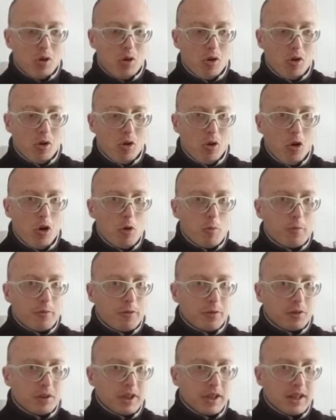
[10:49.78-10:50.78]

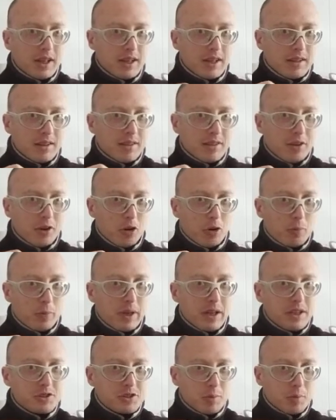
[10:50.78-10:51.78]
Hopefully there'll
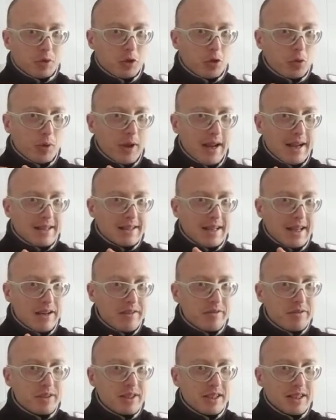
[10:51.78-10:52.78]
be some
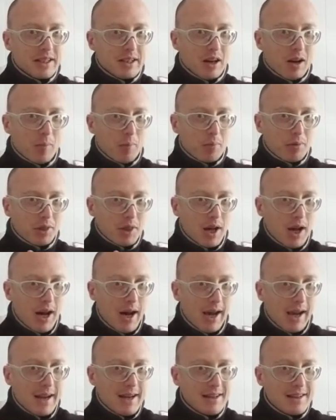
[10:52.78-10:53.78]
creativity
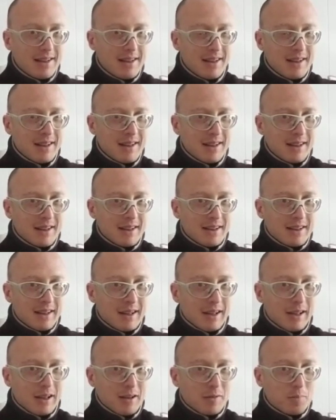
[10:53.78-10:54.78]
applied
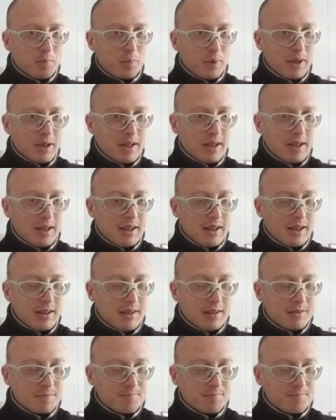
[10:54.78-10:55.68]
in being